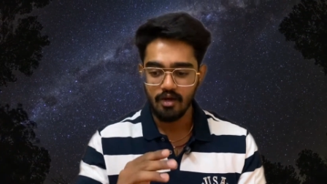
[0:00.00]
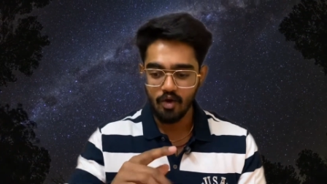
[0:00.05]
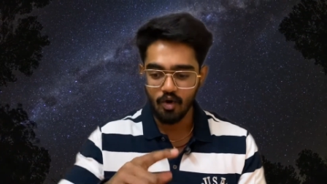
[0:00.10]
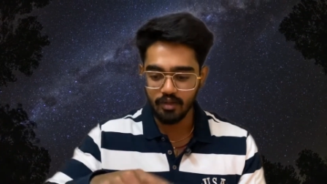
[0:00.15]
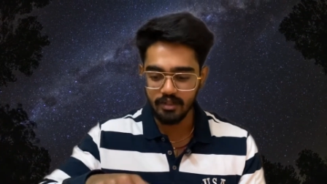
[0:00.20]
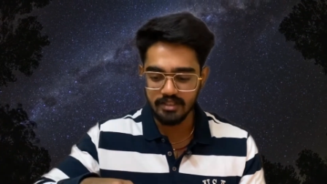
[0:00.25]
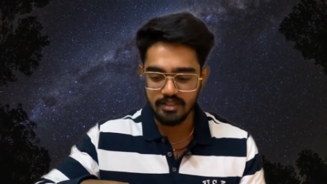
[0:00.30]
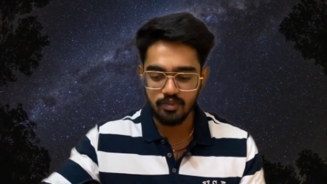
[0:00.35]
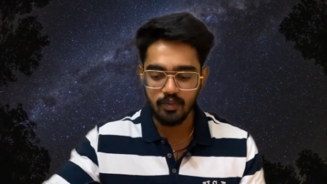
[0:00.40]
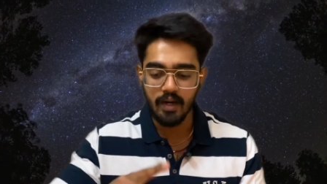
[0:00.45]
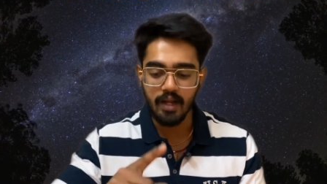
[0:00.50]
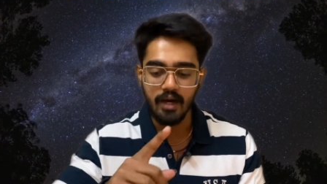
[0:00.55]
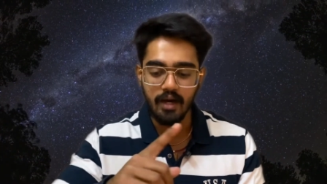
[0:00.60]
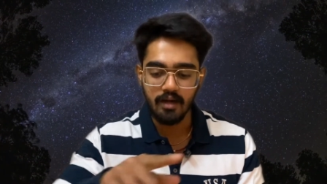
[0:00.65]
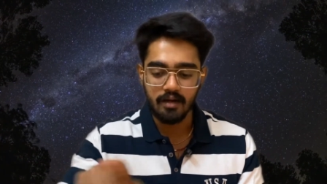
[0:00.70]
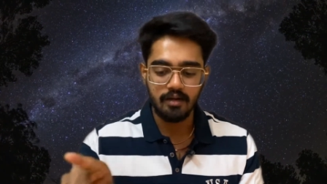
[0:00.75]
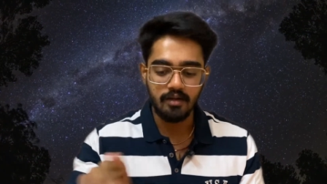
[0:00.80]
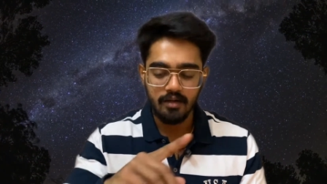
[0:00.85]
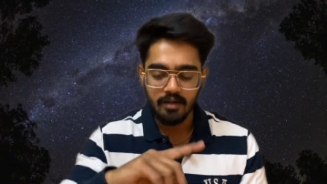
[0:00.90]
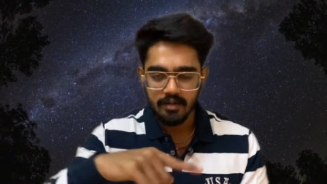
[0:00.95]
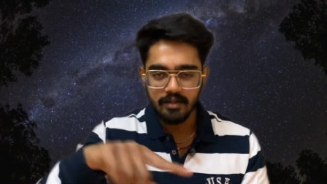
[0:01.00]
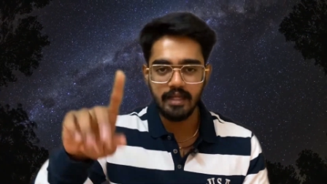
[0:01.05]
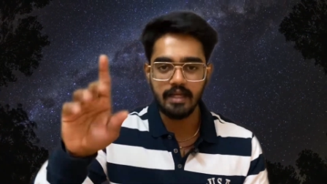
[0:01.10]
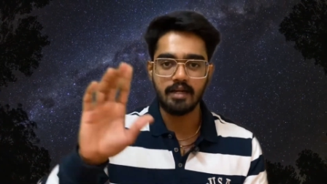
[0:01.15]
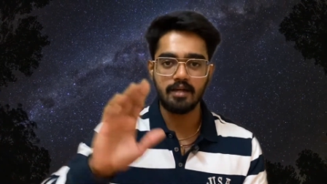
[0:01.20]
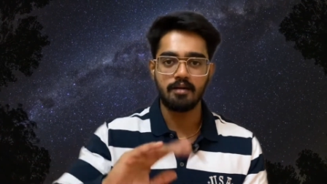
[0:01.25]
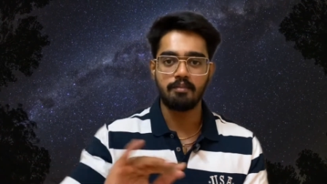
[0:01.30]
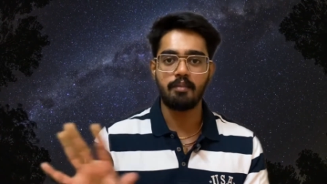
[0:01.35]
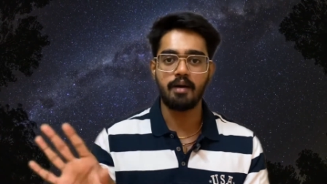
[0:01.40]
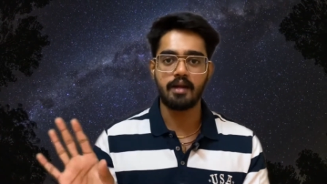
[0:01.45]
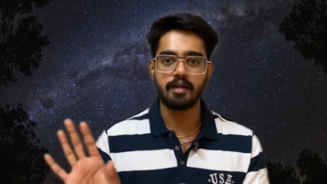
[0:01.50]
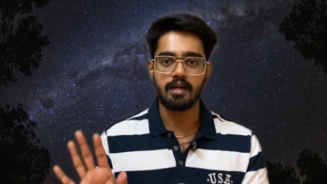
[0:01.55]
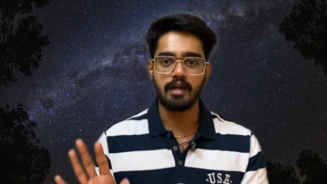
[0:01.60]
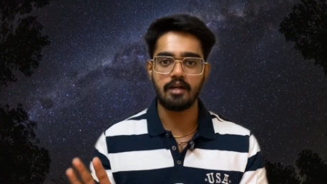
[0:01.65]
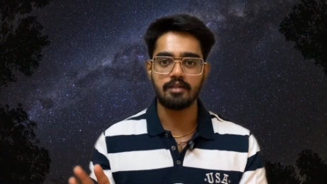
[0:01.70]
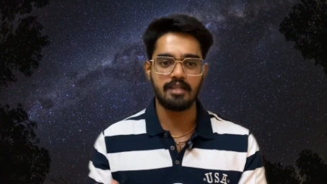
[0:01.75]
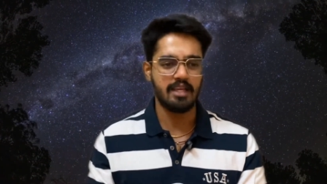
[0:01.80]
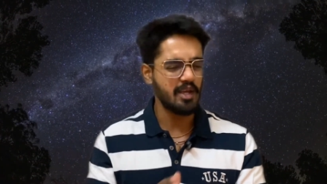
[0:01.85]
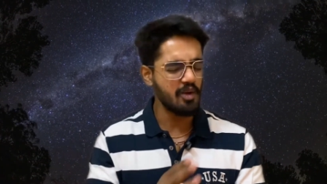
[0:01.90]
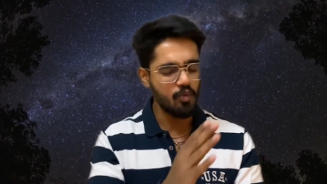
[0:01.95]
Or oh, this word, uh, tick, mark, get
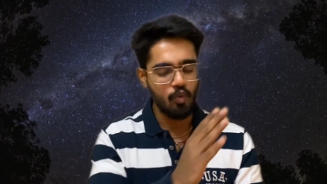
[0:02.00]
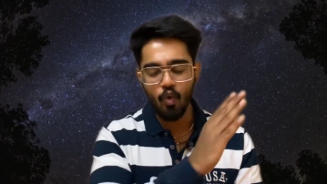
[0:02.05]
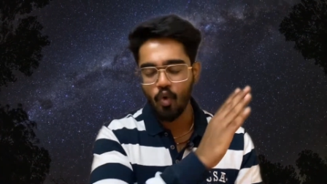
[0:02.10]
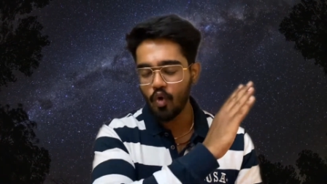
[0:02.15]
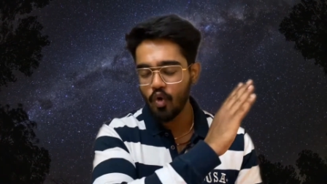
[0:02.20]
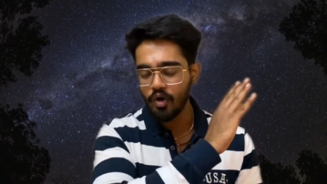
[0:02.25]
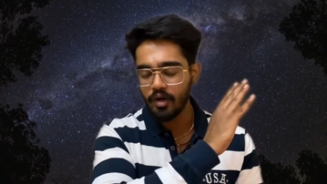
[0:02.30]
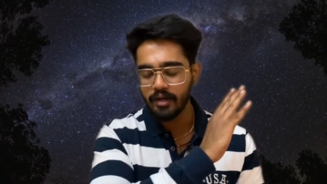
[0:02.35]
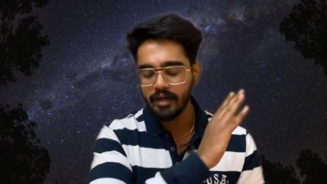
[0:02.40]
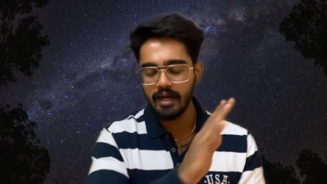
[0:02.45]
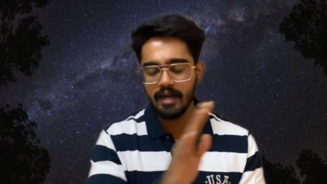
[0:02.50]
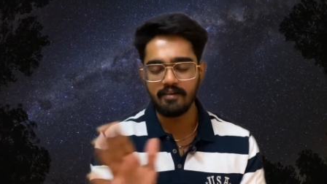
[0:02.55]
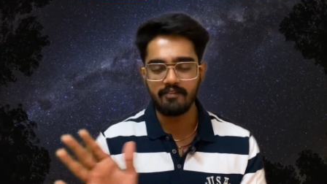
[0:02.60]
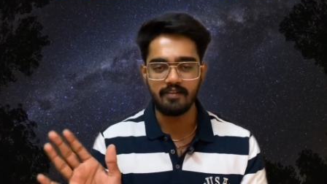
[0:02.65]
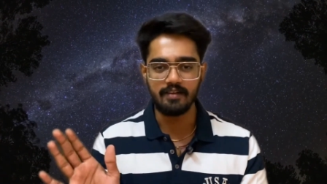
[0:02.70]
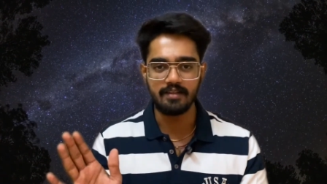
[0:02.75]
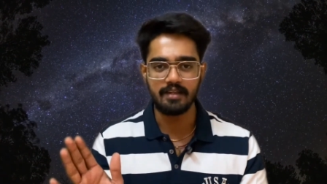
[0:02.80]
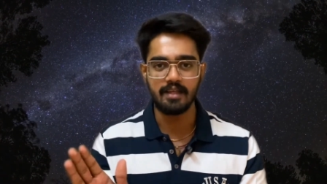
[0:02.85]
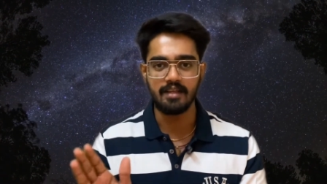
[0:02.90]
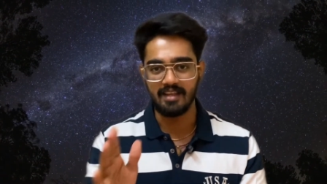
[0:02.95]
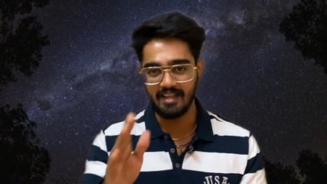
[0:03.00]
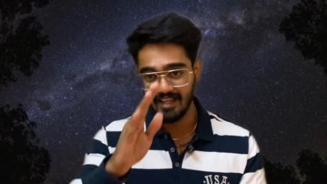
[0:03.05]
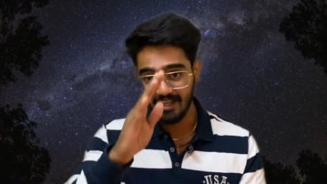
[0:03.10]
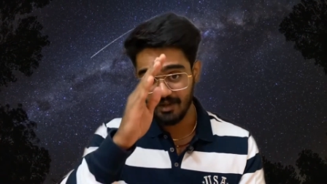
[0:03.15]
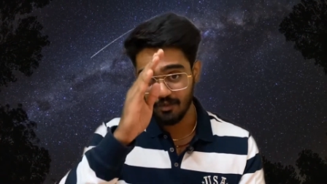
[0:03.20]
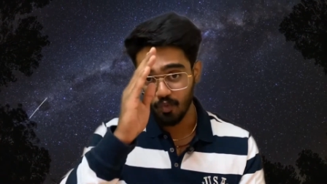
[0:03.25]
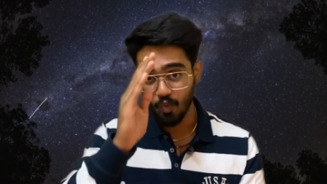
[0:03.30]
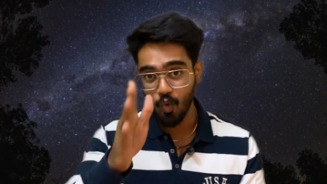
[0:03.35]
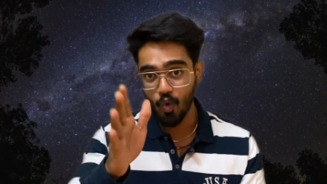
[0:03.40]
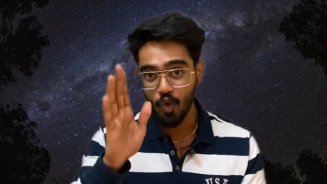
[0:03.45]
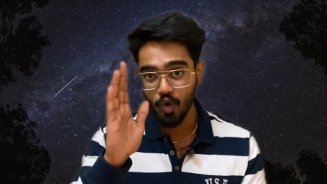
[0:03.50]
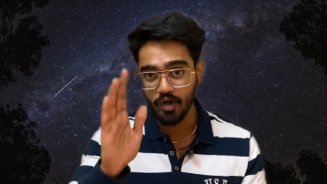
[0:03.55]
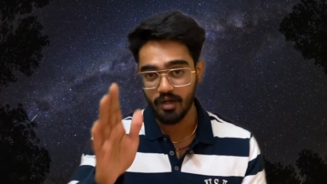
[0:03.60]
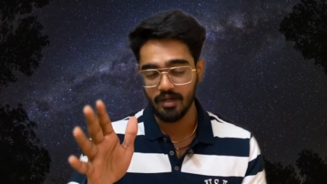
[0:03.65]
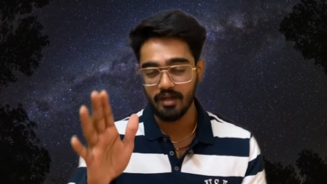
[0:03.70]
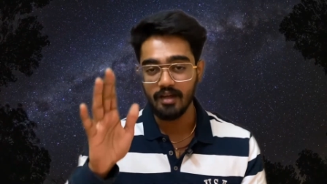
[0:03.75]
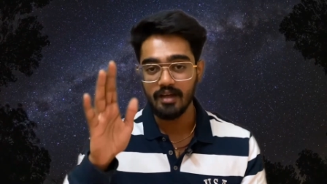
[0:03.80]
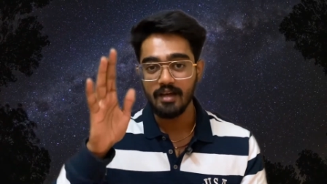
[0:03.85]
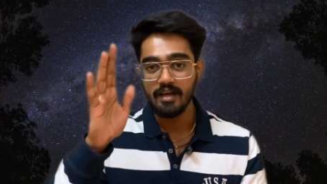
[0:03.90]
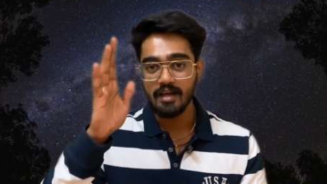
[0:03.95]
lost. He won't read everything. He won't
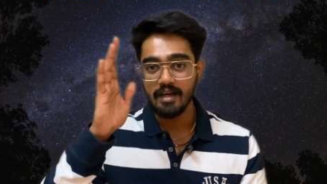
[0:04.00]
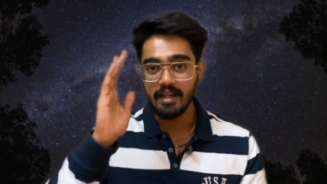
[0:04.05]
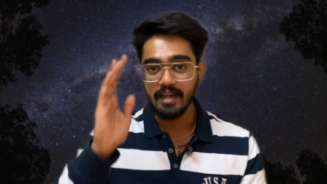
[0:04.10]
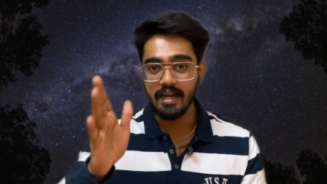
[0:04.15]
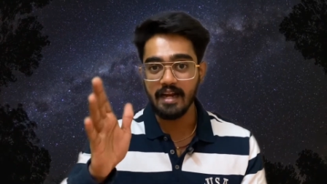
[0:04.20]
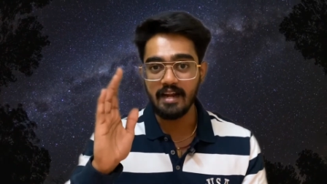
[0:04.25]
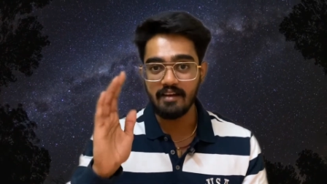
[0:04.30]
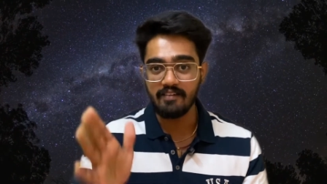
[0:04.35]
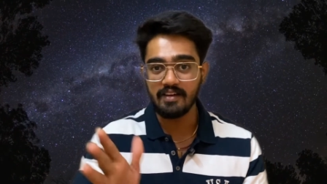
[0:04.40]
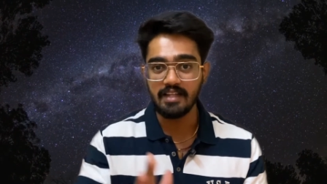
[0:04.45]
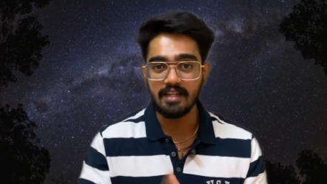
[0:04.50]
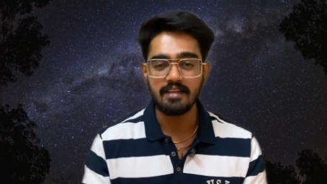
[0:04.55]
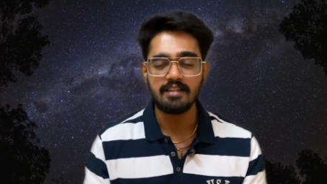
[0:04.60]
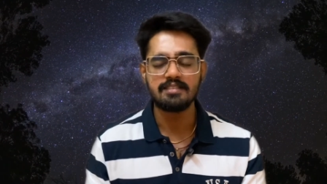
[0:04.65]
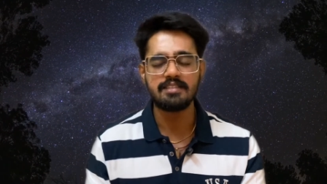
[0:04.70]
read everything.